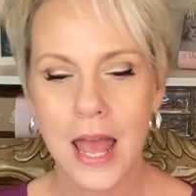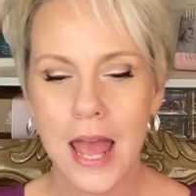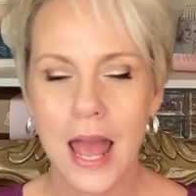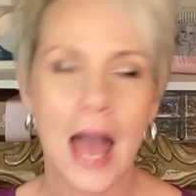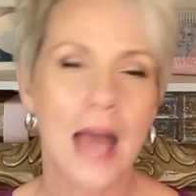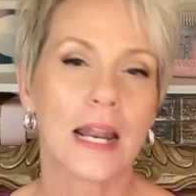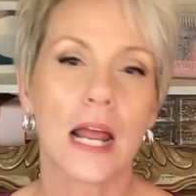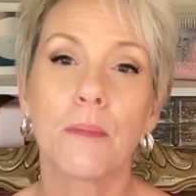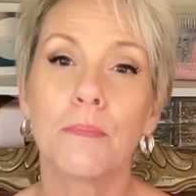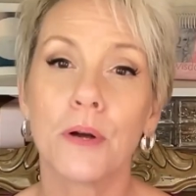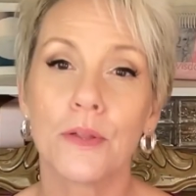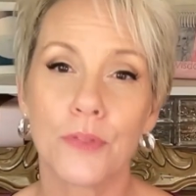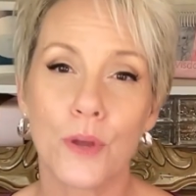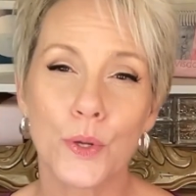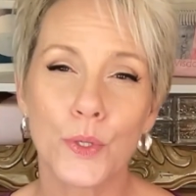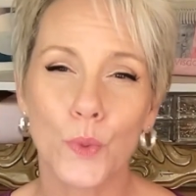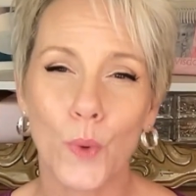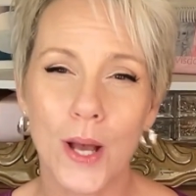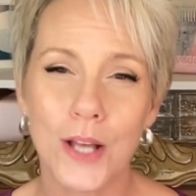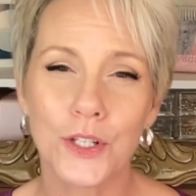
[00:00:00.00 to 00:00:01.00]
and I put
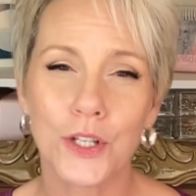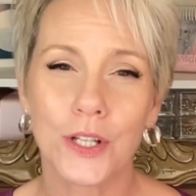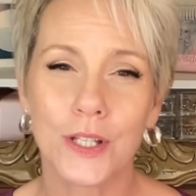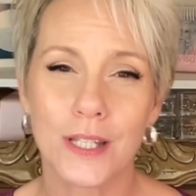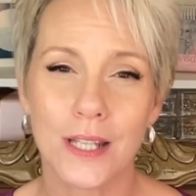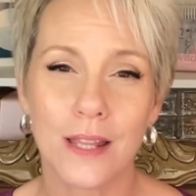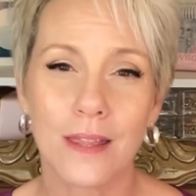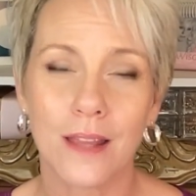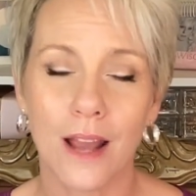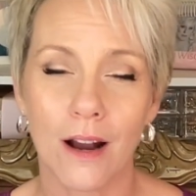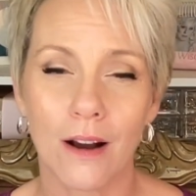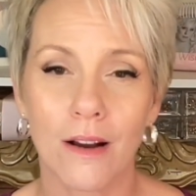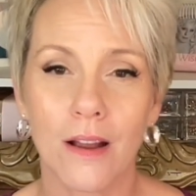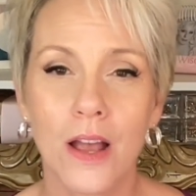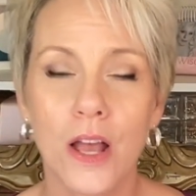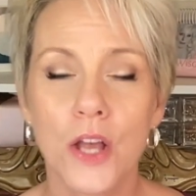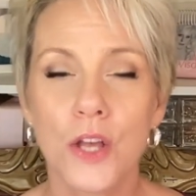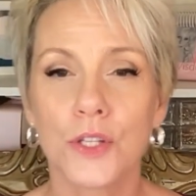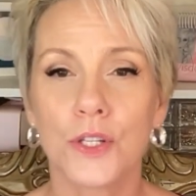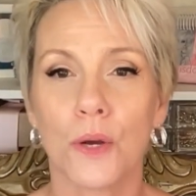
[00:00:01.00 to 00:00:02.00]
those questions in there.
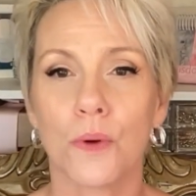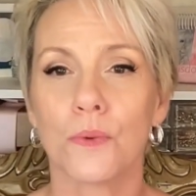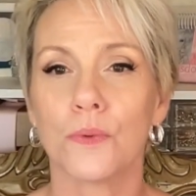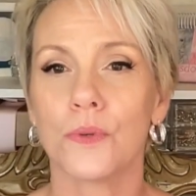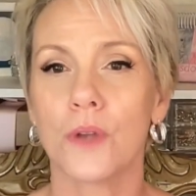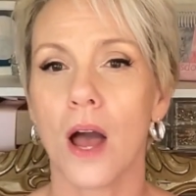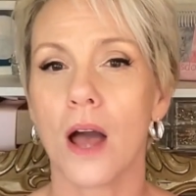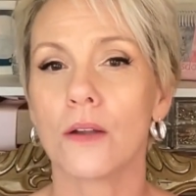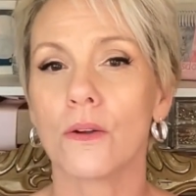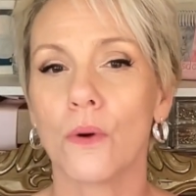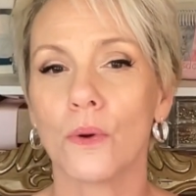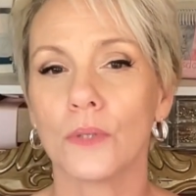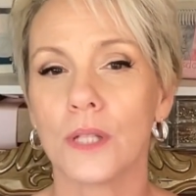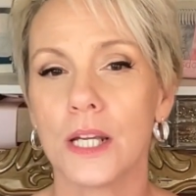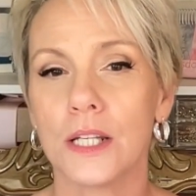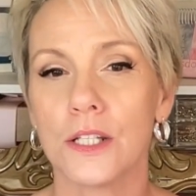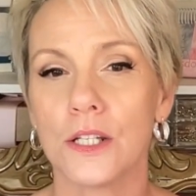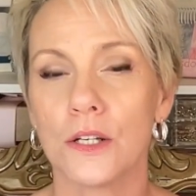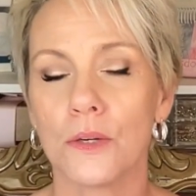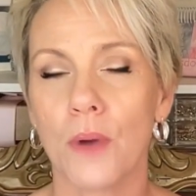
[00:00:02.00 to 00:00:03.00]
So not
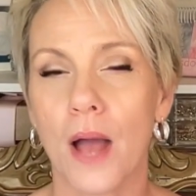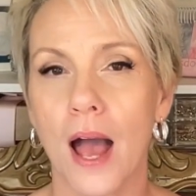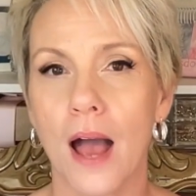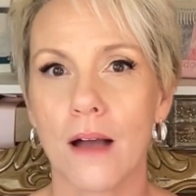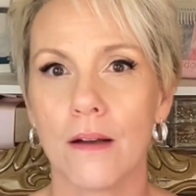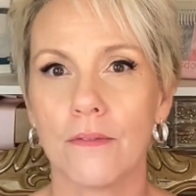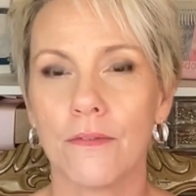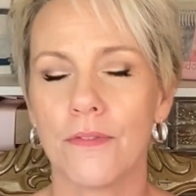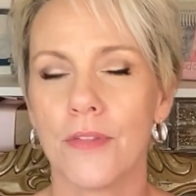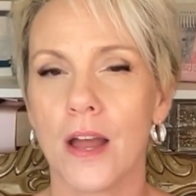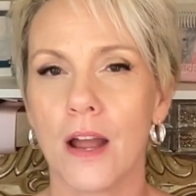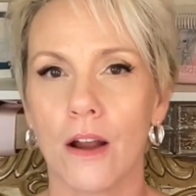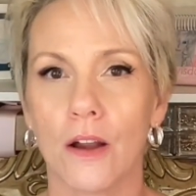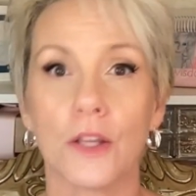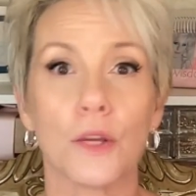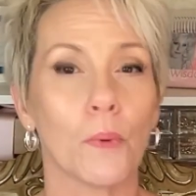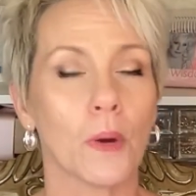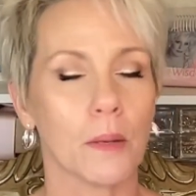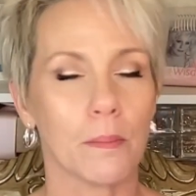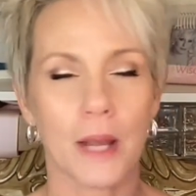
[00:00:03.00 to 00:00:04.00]
only do you have
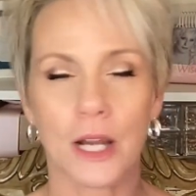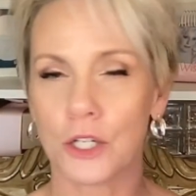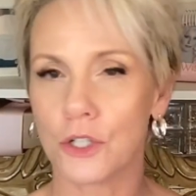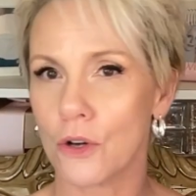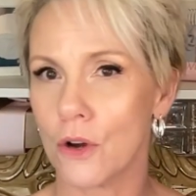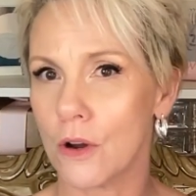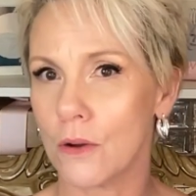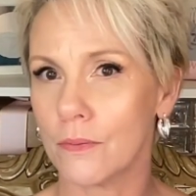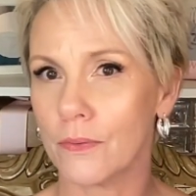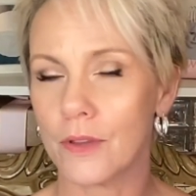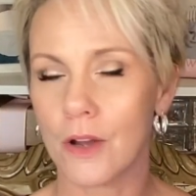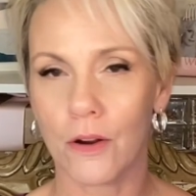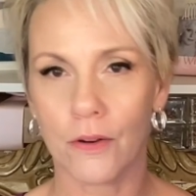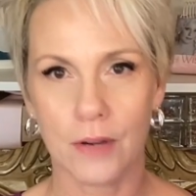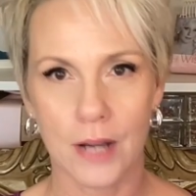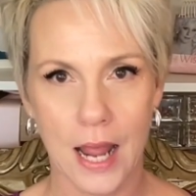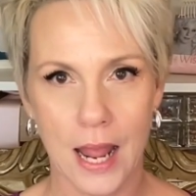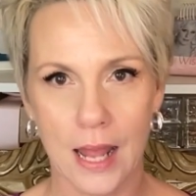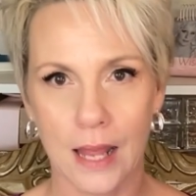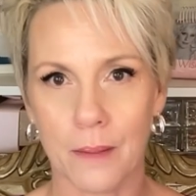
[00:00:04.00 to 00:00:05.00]
you want to make sure their
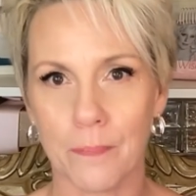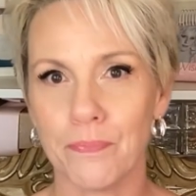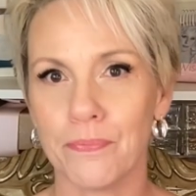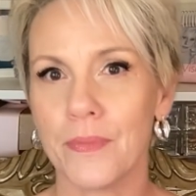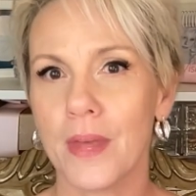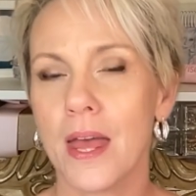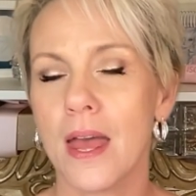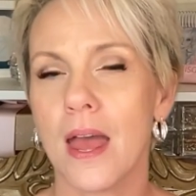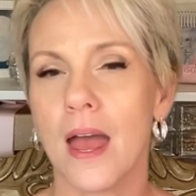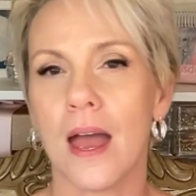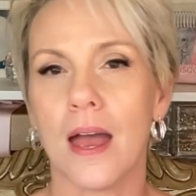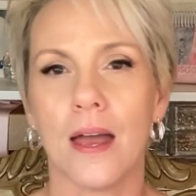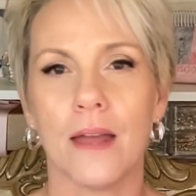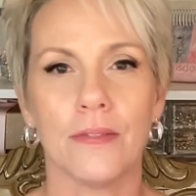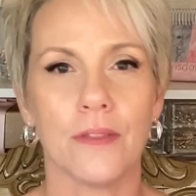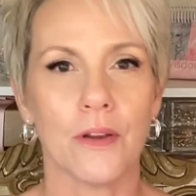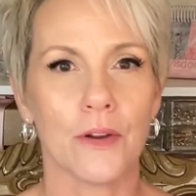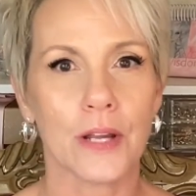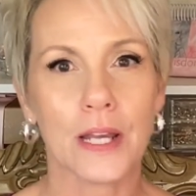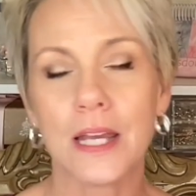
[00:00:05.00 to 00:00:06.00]
name
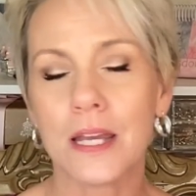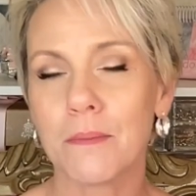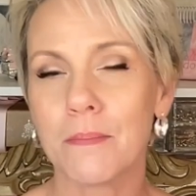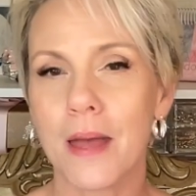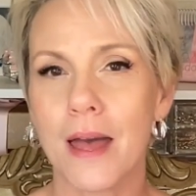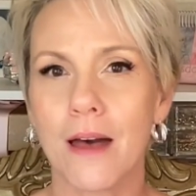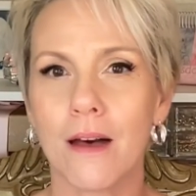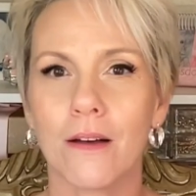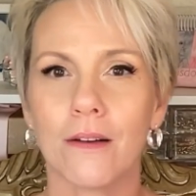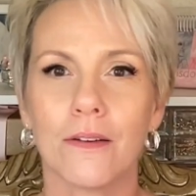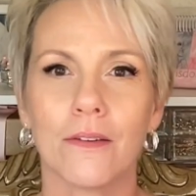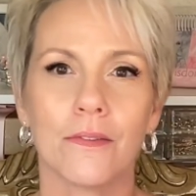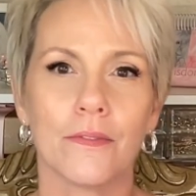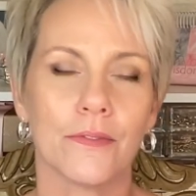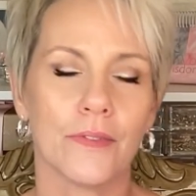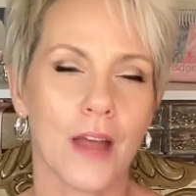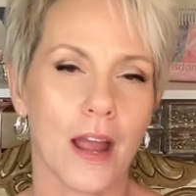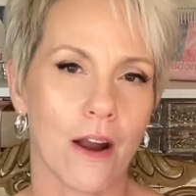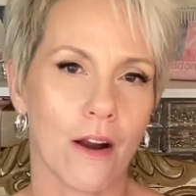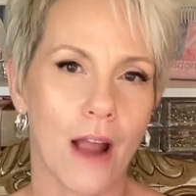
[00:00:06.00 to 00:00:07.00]
and their email,
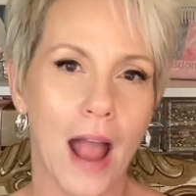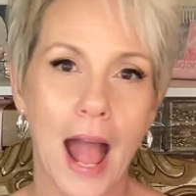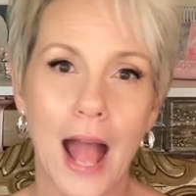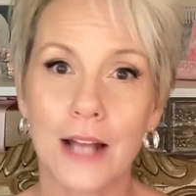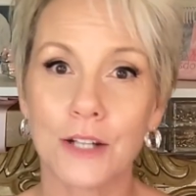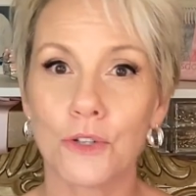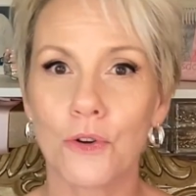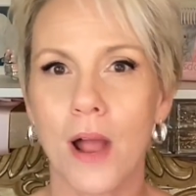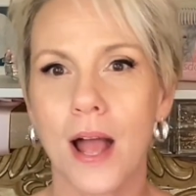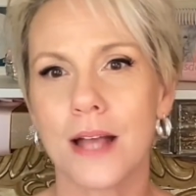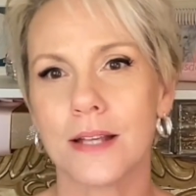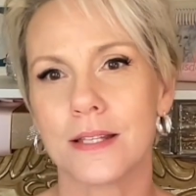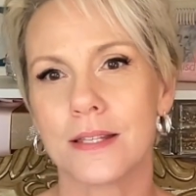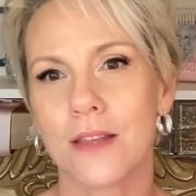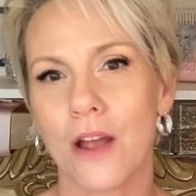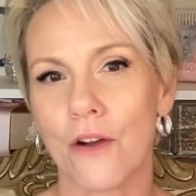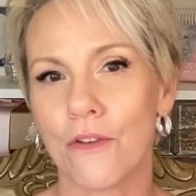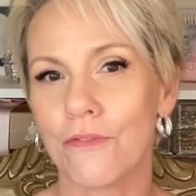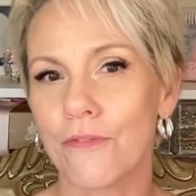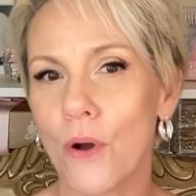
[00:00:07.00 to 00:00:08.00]
their address,
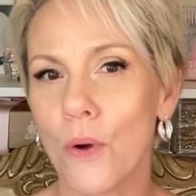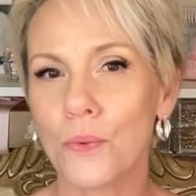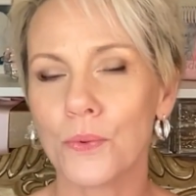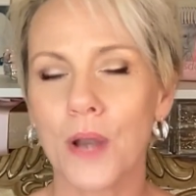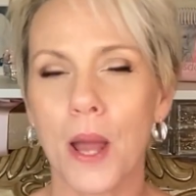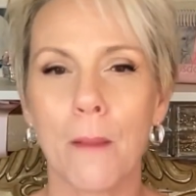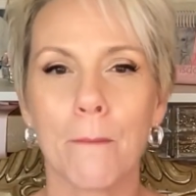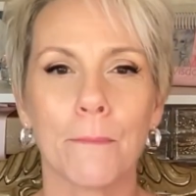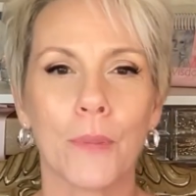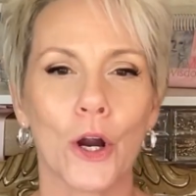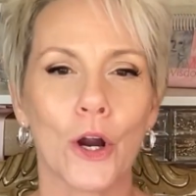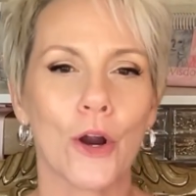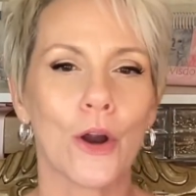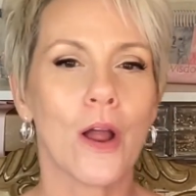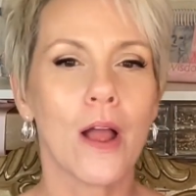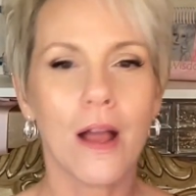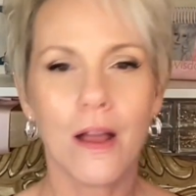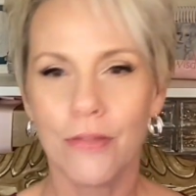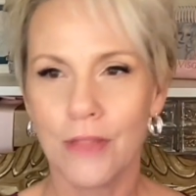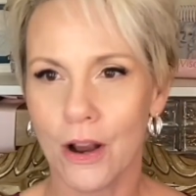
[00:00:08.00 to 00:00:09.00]
their phone number,
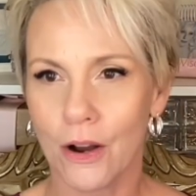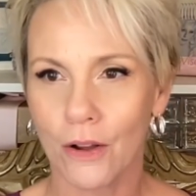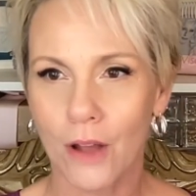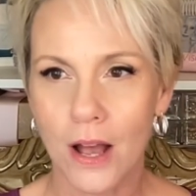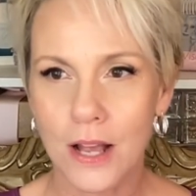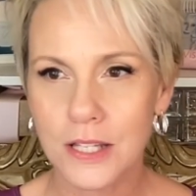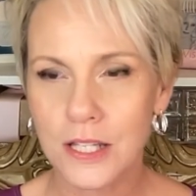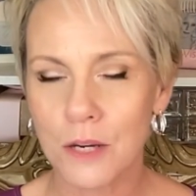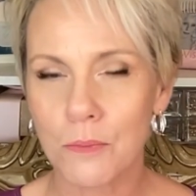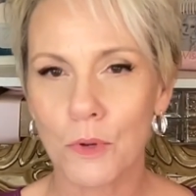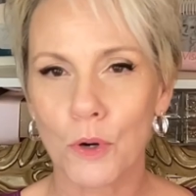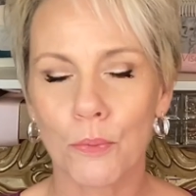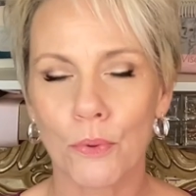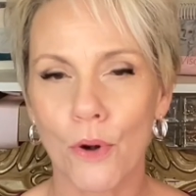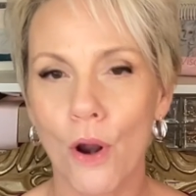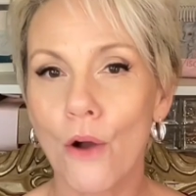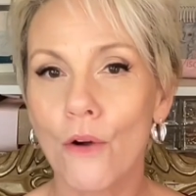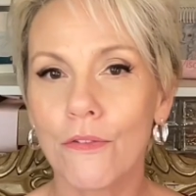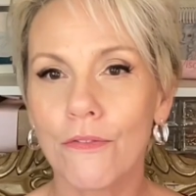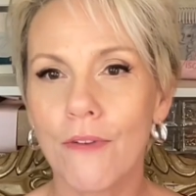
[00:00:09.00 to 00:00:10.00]
their customer
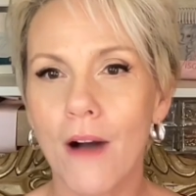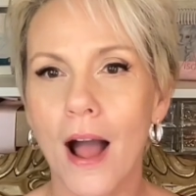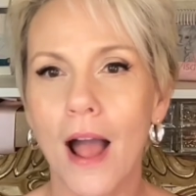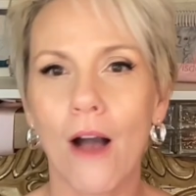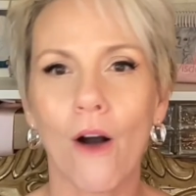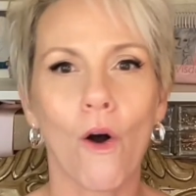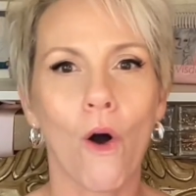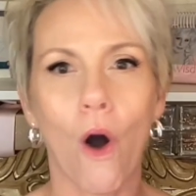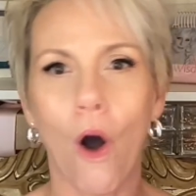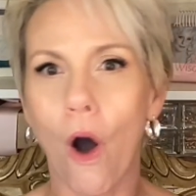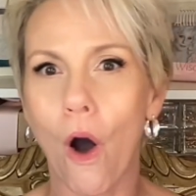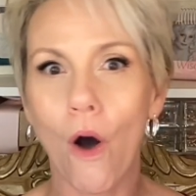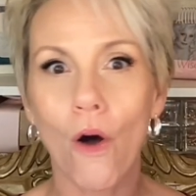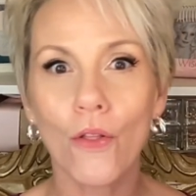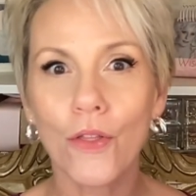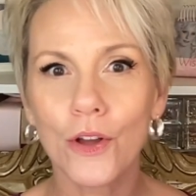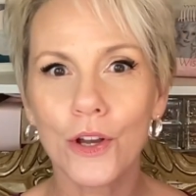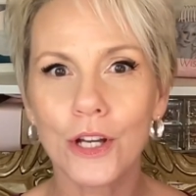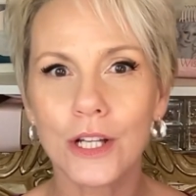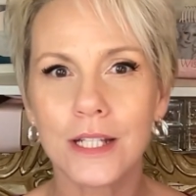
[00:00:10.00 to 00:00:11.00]
profile, all
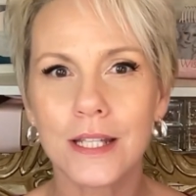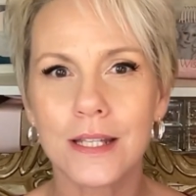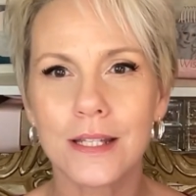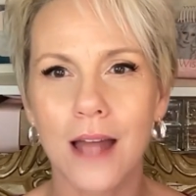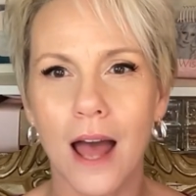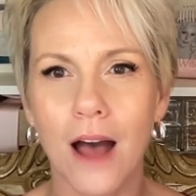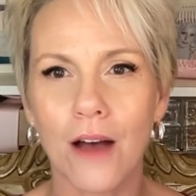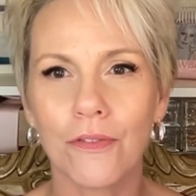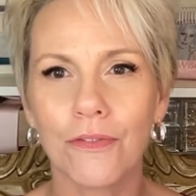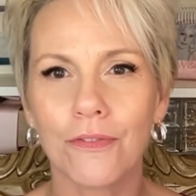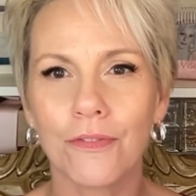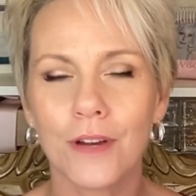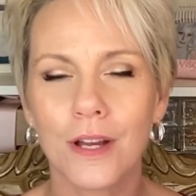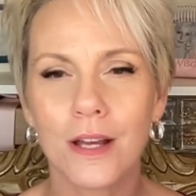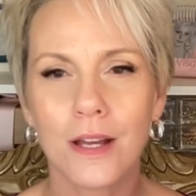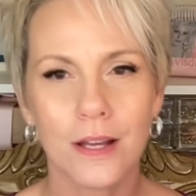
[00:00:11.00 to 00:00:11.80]
the good stuff.